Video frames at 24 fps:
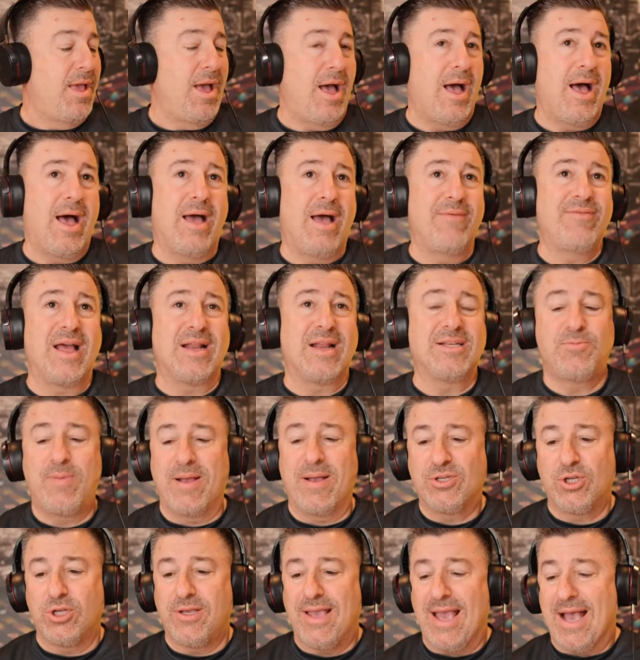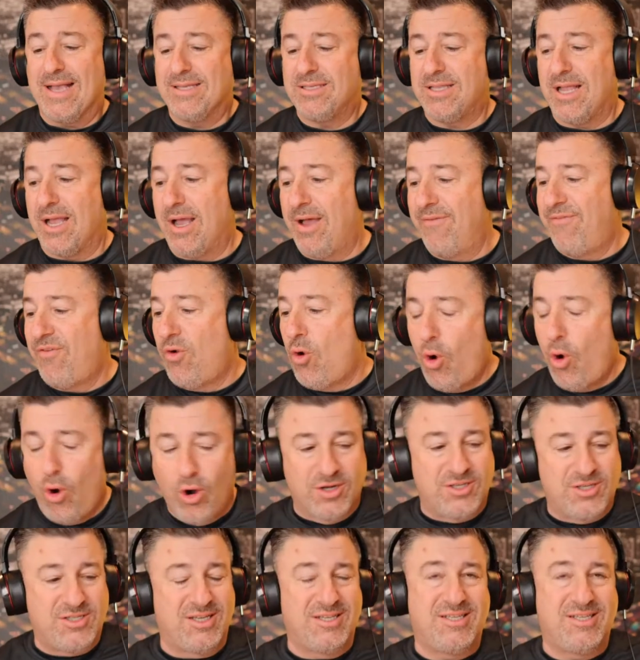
Uh, I've got a special guest, of course,